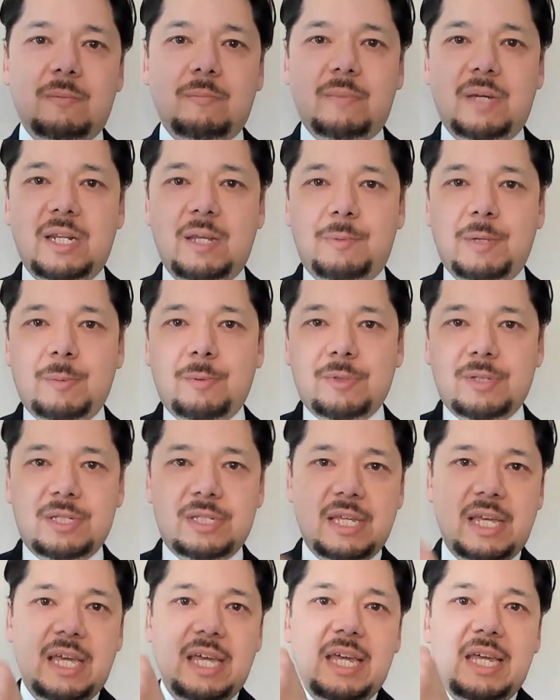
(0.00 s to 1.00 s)
Many people
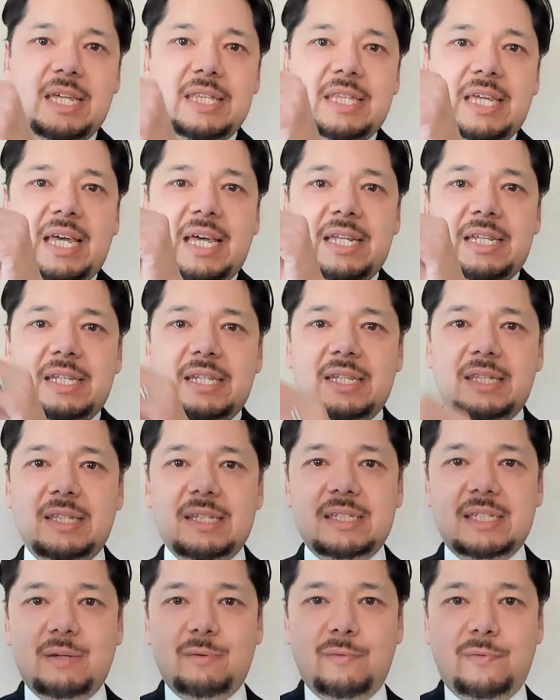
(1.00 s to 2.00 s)
say that
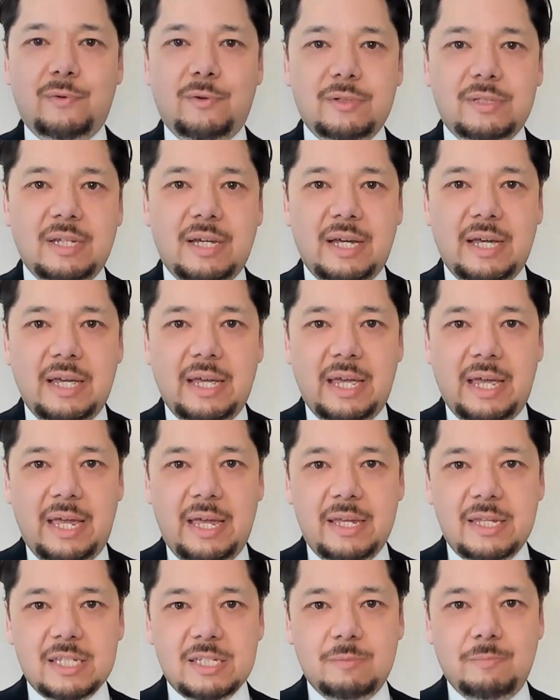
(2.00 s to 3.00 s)
the 7-fold tie
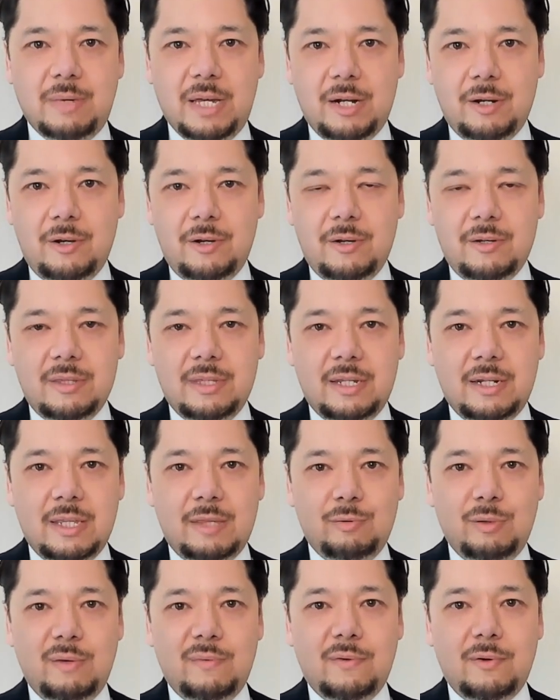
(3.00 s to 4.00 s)
hangs better than a
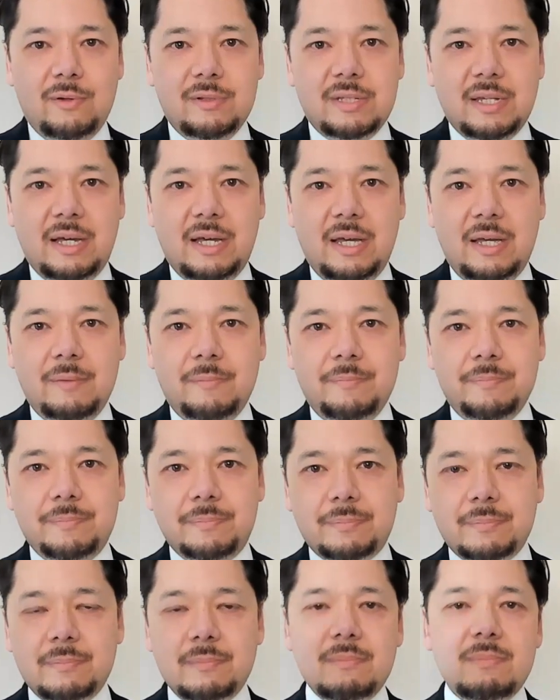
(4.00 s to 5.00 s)
3-fold tie.
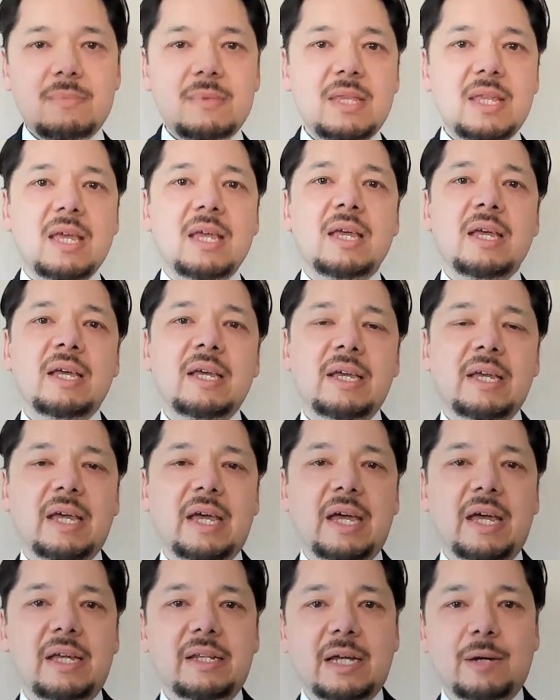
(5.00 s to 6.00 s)

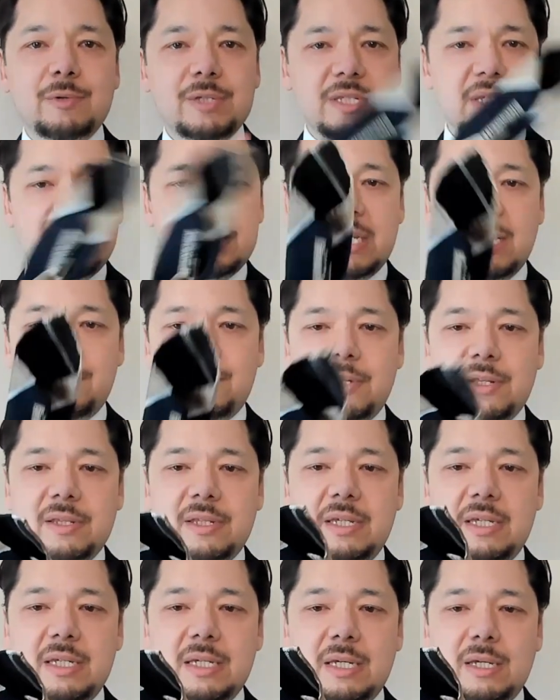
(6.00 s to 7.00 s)
And I would say
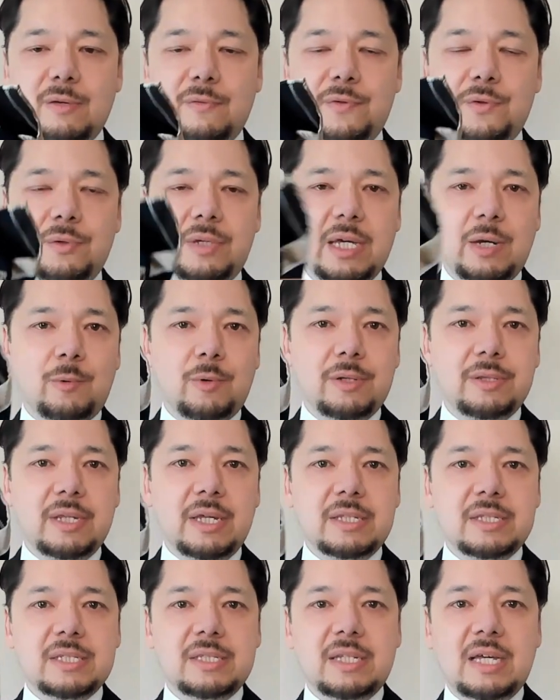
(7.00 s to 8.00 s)
definitely if you get one
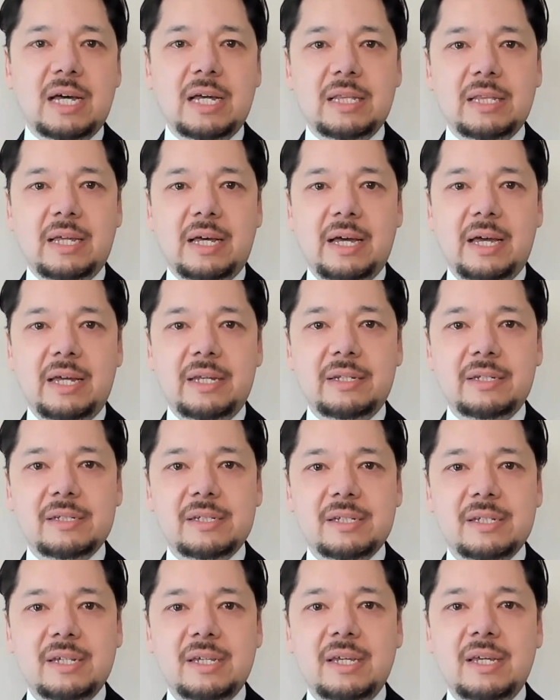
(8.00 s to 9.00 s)
that's not lined,